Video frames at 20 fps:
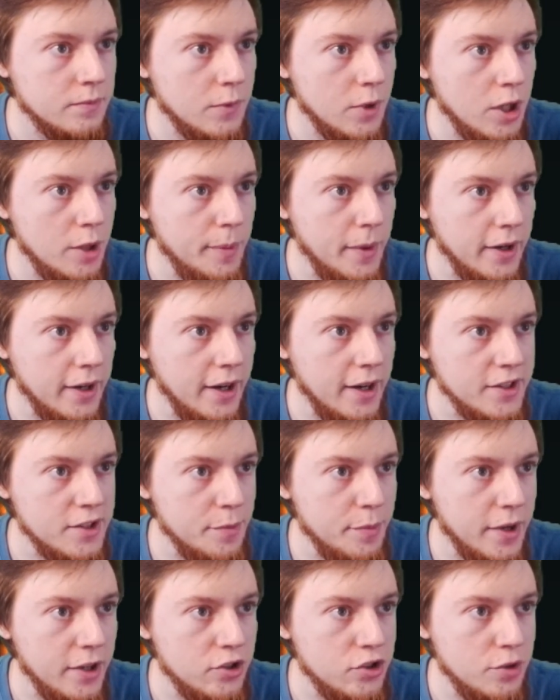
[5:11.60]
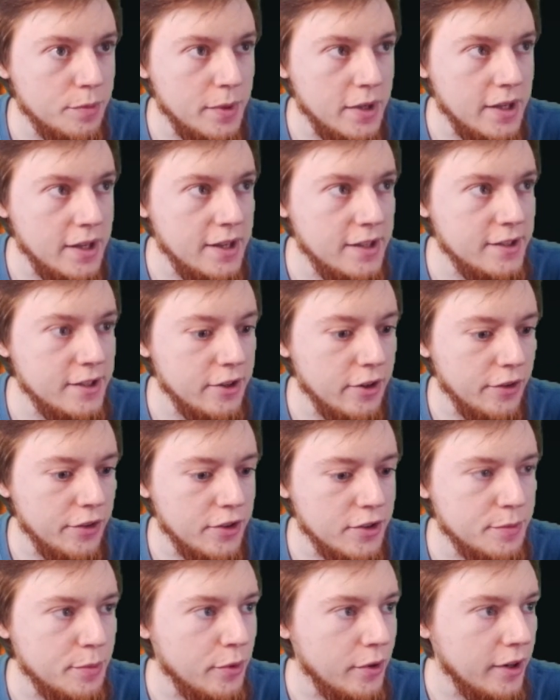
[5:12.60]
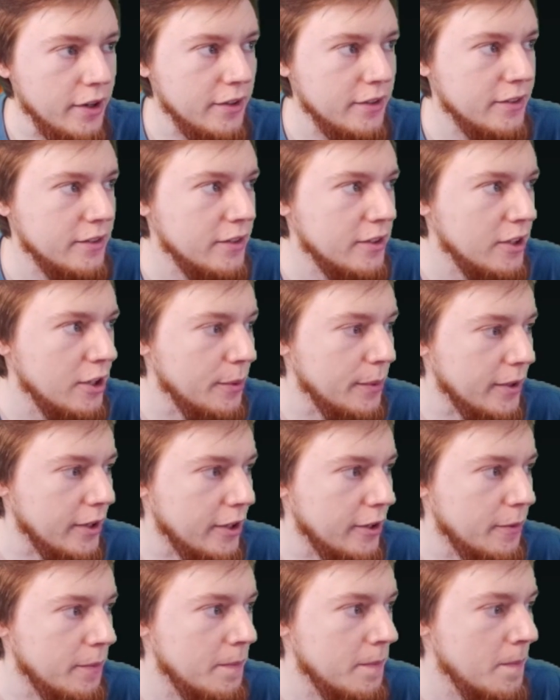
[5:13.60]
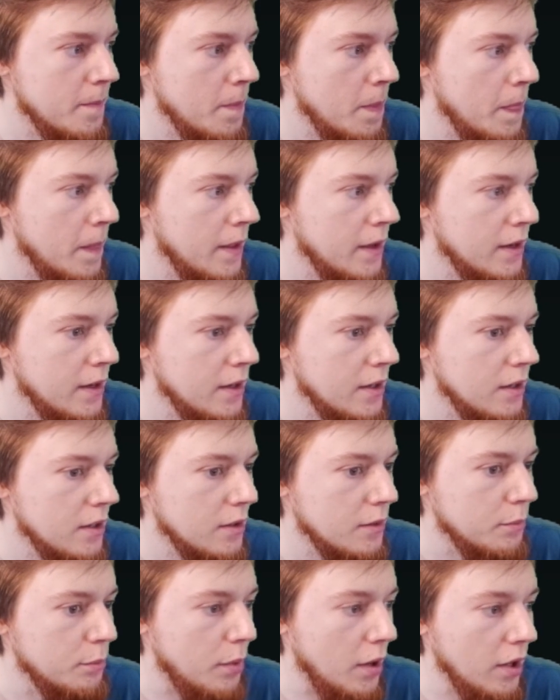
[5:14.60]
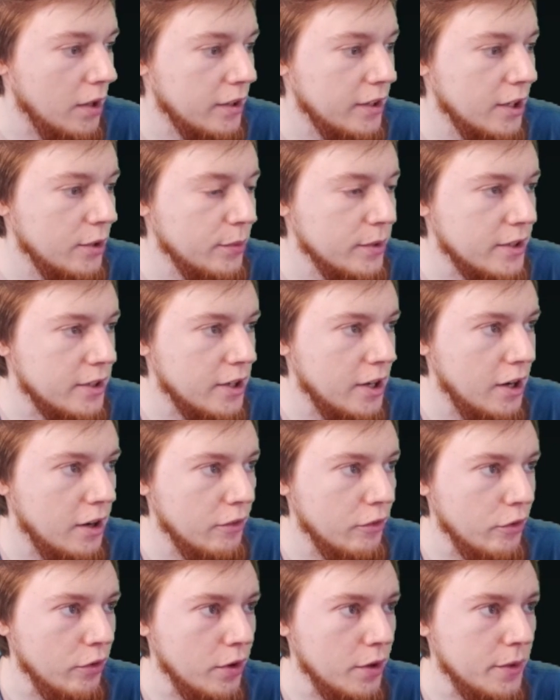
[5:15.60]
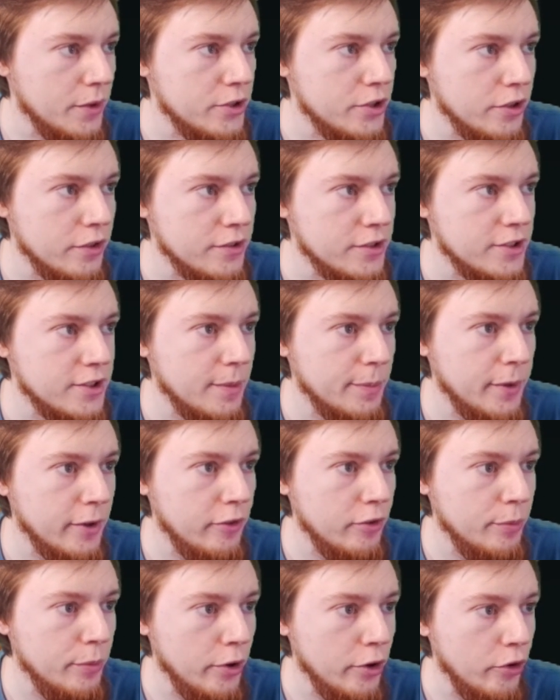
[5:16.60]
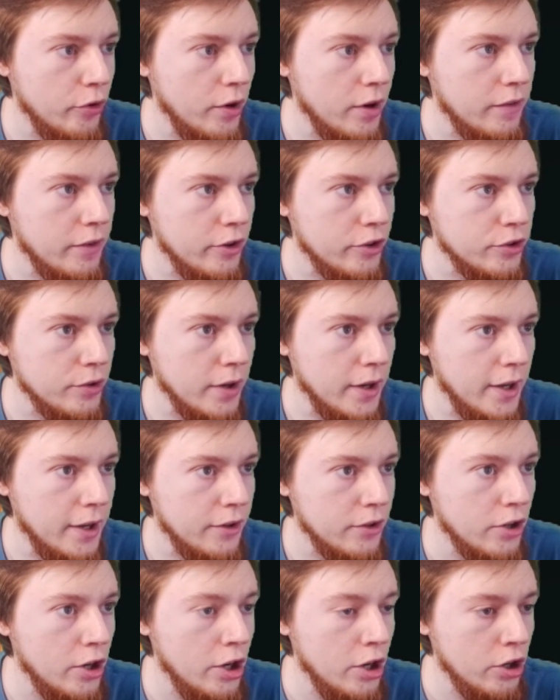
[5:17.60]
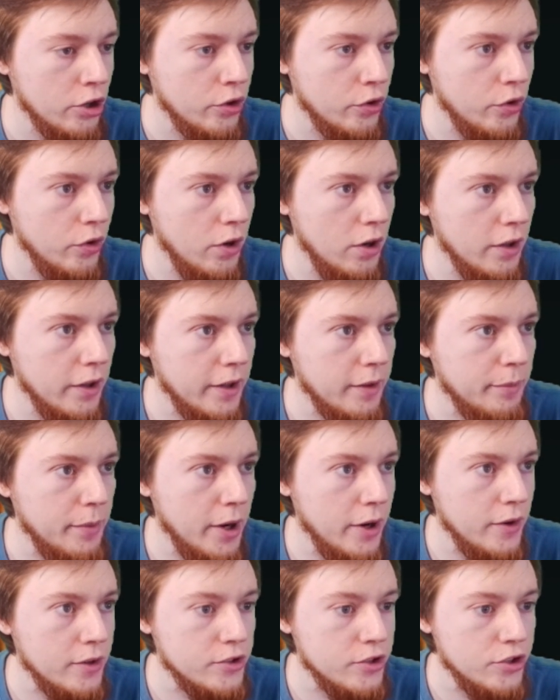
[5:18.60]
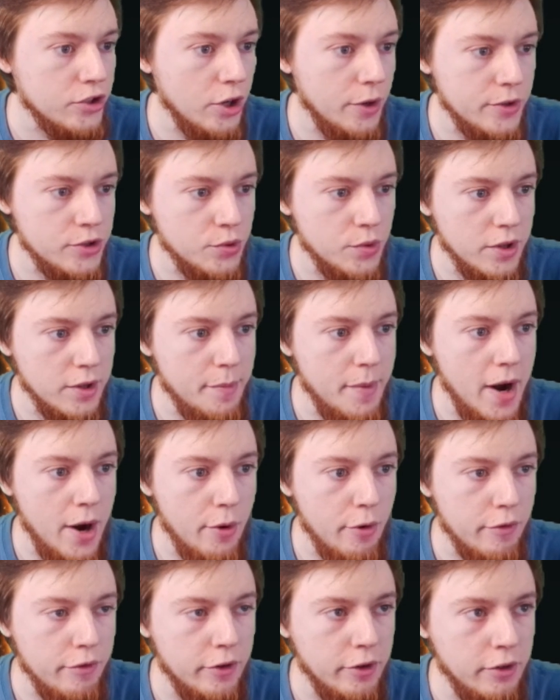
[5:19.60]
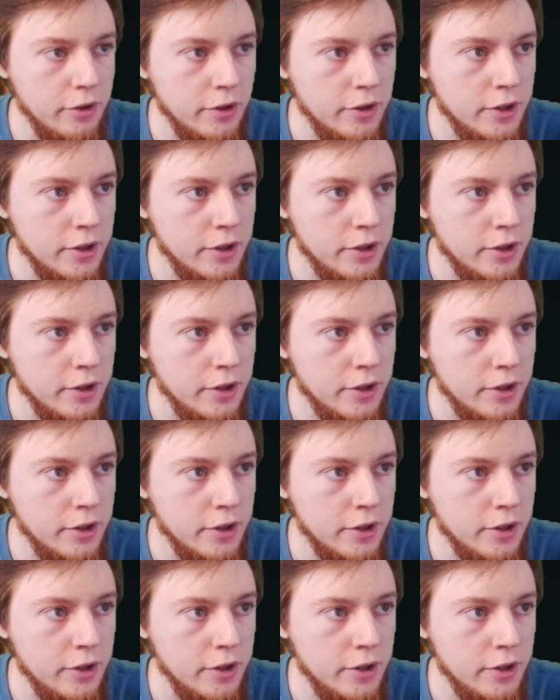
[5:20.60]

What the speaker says: Come on, guys. The pick should be easier at this point. Here we go. Bolligid Recovery returns something from our graveyard to our hand. Crawling Barrens is always really powerful.